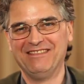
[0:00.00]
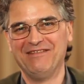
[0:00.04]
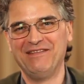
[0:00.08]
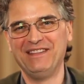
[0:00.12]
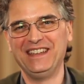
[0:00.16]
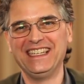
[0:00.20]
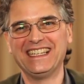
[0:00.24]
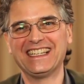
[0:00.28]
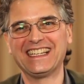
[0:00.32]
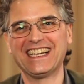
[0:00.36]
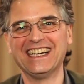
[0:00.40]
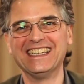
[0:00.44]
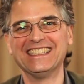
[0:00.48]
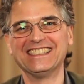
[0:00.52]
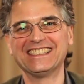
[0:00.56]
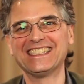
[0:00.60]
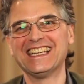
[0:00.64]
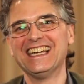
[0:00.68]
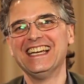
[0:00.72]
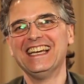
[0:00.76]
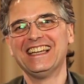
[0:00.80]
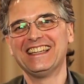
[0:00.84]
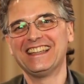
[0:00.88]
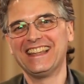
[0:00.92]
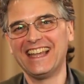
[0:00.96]
because
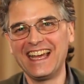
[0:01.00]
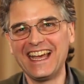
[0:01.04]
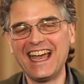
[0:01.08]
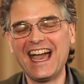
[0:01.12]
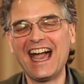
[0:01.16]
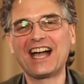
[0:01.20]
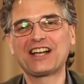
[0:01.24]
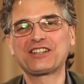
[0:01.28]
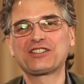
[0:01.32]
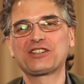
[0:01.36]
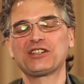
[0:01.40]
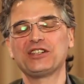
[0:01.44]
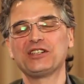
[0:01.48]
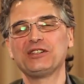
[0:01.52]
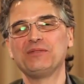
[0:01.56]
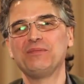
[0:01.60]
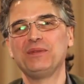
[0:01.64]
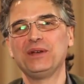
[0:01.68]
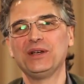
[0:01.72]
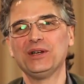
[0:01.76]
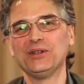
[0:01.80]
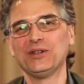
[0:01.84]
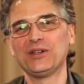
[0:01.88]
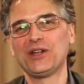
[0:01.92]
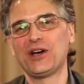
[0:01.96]
they actually
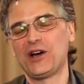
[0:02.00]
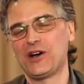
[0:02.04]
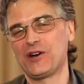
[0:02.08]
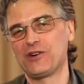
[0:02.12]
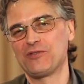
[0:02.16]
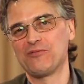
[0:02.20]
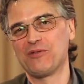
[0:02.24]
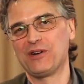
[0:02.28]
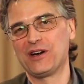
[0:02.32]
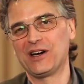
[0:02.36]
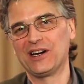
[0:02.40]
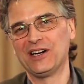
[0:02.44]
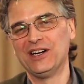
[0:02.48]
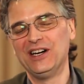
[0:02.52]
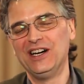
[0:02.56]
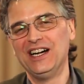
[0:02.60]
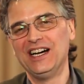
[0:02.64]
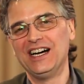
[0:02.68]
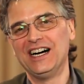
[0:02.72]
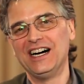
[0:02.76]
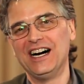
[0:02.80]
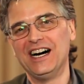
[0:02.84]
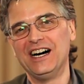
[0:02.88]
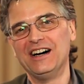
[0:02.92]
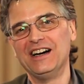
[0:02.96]
build hardware
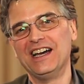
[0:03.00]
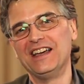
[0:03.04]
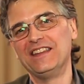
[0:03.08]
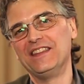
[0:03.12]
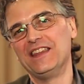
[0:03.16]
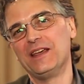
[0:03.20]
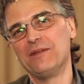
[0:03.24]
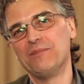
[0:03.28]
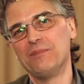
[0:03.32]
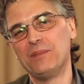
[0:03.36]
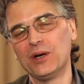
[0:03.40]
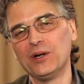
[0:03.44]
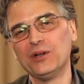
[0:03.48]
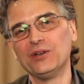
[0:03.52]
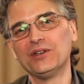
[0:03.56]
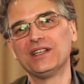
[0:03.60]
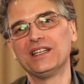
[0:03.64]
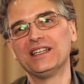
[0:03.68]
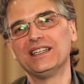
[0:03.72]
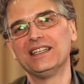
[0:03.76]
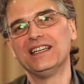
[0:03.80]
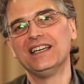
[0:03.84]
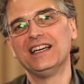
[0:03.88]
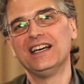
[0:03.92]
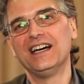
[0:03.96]
and they build
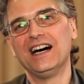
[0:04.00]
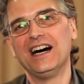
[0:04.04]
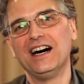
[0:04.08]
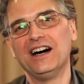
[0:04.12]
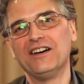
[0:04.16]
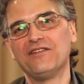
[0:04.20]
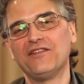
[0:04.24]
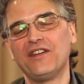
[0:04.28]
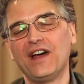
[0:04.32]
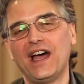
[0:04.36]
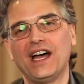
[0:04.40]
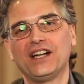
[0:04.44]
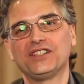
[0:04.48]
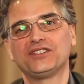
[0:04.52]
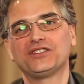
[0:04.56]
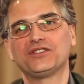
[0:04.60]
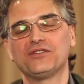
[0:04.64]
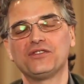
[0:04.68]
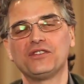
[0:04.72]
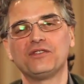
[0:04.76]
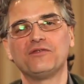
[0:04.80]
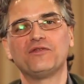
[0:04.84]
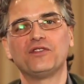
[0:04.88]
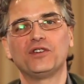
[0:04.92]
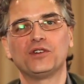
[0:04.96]
it faster
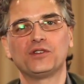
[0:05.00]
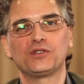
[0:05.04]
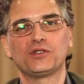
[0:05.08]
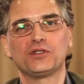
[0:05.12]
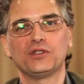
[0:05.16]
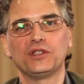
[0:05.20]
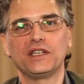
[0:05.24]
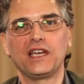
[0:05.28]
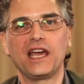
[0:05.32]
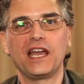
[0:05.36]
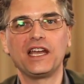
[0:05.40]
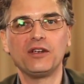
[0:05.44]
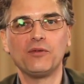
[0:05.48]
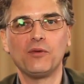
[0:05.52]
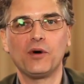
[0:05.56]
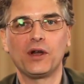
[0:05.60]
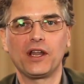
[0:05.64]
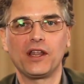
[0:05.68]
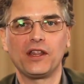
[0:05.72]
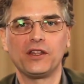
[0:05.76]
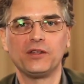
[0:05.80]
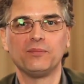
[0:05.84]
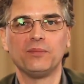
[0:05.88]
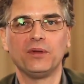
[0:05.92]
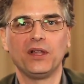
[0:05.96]
than virtually anyone
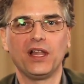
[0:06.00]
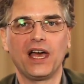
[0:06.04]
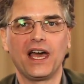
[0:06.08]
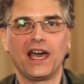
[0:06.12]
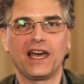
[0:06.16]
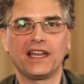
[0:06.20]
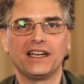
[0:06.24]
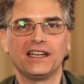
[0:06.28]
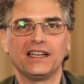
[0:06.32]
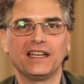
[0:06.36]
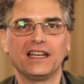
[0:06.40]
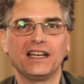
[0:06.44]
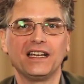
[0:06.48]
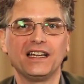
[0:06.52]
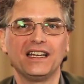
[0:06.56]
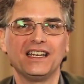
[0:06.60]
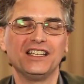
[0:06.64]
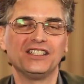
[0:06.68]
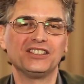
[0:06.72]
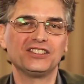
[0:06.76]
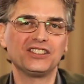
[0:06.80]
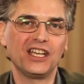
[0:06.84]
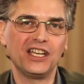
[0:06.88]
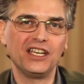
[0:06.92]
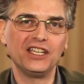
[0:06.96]
on the planet. And
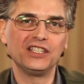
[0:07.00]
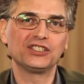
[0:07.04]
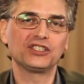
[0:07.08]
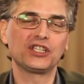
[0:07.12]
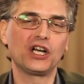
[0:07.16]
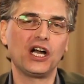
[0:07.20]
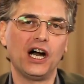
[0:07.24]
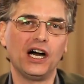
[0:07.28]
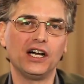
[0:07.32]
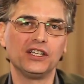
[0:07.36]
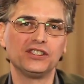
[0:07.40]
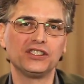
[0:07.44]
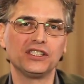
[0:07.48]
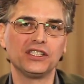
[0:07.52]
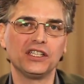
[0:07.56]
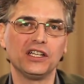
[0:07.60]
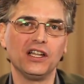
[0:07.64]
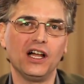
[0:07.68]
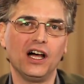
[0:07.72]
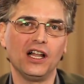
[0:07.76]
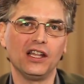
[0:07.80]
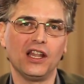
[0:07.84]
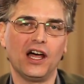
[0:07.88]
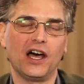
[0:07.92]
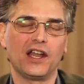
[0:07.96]
it's causing
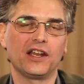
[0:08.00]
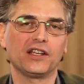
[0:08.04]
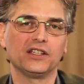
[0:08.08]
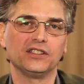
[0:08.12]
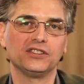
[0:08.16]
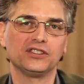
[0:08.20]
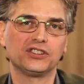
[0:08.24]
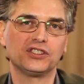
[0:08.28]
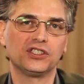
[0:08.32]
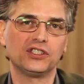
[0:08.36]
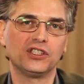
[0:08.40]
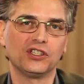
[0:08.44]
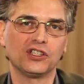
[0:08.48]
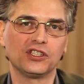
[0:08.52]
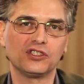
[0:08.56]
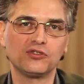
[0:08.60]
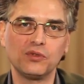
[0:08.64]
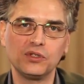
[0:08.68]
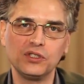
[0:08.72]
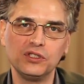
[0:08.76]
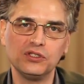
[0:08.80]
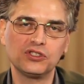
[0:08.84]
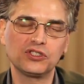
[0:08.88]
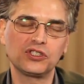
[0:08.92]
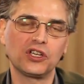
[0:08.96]
a lot of concern, because
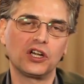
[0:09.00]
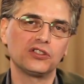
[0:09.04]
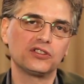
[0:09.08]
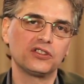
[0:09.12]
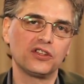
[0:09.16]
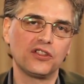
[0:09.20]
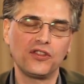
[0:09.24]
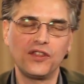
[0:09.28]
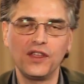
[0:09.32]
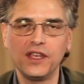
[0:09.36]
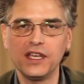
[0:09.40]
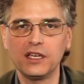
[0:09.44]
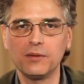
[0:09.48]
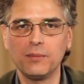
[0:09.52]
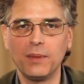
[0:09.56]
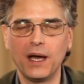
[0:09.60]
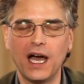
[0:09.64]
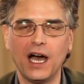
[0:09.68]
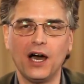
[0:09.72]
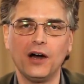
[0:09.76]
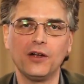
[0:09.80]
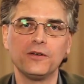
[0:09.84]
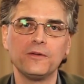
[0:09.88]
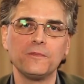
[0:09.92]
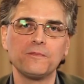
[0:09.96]
when you start to think
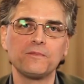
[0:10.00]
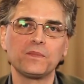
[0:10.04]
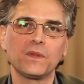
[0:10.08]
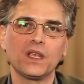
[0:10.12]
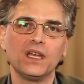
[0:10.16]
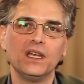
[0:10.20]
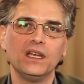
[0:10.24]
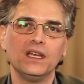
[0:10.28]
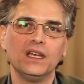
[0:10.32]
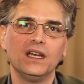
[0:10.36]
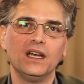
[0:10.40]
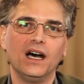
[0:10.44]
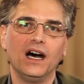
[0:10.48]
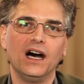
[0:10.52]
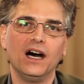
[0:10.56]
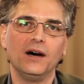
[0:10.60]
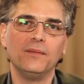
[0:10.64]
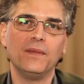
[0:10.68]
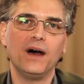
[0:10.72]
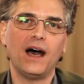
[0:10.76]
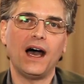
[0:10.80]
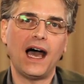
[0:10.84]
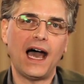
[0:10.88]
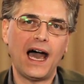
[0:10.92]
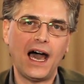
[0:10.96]
about
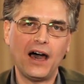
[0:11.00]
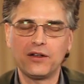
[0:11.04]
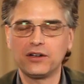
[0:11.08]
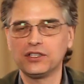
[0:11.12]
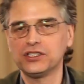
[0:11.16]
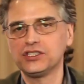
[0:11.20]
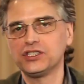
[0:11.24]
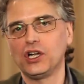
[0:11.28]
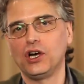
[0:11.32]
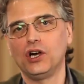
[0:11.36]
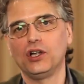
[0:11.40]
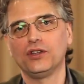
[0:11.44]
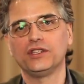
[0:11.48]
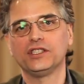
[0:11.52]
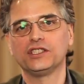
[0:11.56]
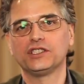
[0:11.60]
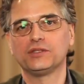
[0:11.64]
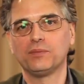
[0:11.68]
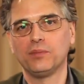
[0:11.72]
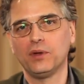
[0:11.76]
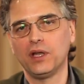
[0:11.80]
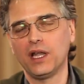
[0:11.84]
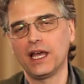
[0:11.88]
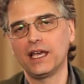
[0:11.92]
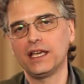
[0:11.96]
how does all this
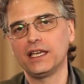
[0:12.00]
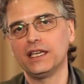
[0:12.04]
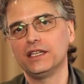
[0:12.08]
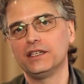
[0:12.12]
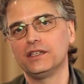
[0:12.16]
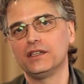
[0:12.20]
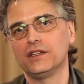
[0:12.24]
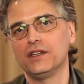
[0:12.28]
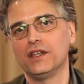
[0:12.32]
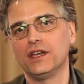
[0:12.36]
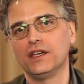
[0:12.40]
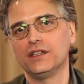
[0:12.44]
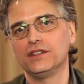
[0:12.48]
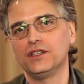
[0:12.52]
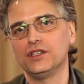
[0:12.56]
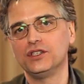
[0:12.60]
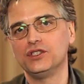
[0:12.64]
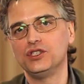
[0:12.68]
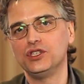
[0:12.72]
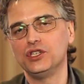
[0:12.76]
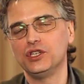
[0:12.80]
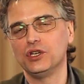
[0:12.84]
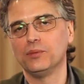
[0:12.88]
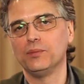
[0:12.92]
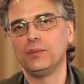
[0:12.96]
play into the
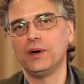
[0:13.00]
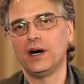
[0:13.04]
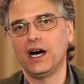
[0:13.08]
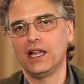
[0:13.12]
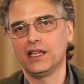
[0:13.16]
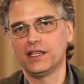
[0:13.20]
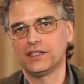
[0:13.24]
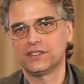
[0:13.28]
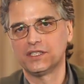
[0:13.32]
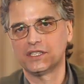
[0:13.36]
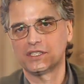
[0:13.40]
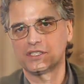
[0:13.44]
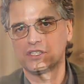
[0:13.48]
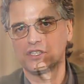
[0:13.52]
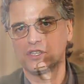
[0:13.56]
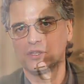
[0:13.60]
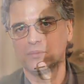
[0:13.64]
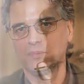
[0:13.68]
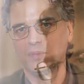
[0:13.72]
geopolitics of the